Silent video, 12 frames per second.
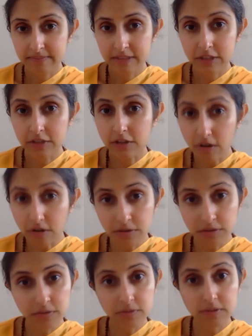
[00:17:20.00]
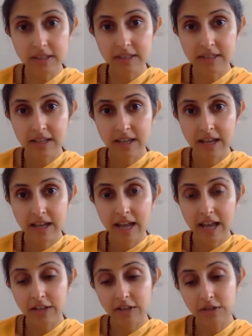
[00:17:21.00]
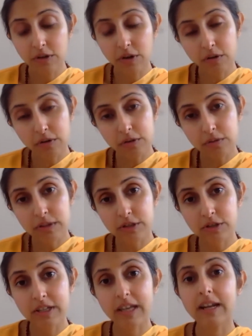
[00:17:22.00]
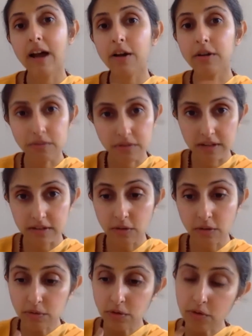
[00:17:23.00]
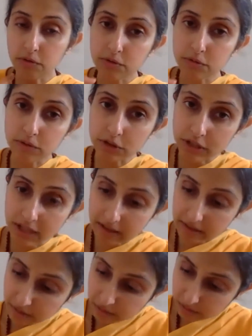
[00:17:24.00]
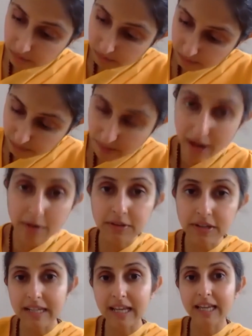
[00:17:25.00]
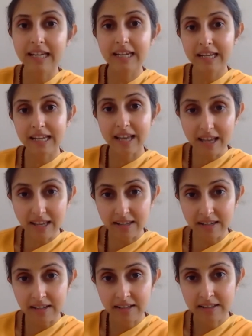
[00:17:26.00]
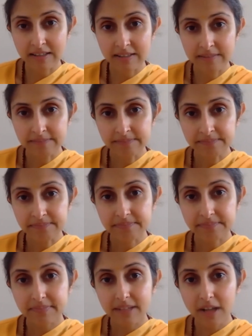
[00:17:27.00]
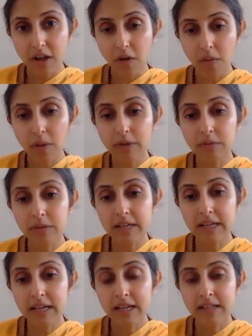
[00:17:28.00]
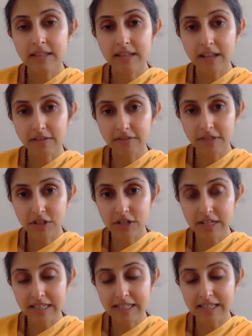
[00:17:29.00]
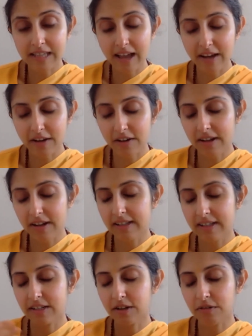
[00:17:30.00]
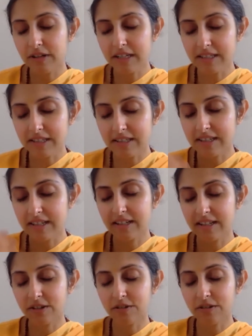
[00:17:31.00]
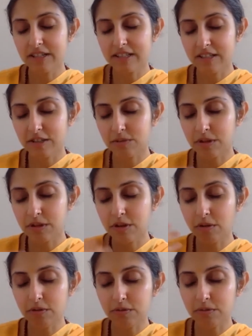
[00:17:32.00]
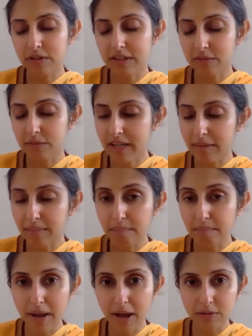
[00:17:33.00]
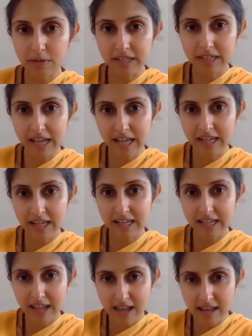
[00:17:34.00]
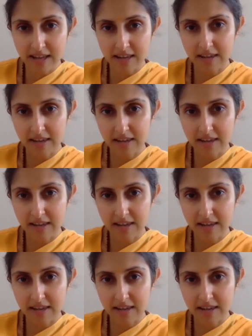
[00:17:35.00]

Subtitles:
You go through it, and you go through it to get out of it. Don't go through it to get bound again and again. When we selfishly desire and it increases and it increases, we go through it and we get bound again and again.